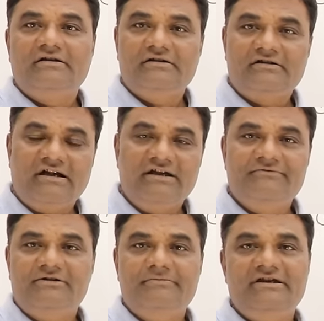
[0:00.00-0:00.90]
the
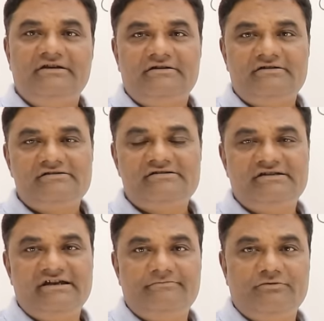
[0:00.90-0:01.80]
time will be
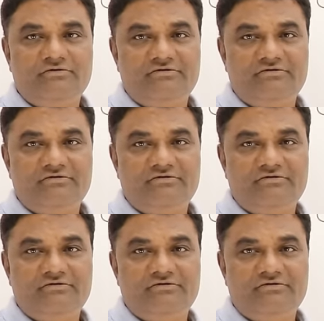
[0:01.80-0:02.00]
same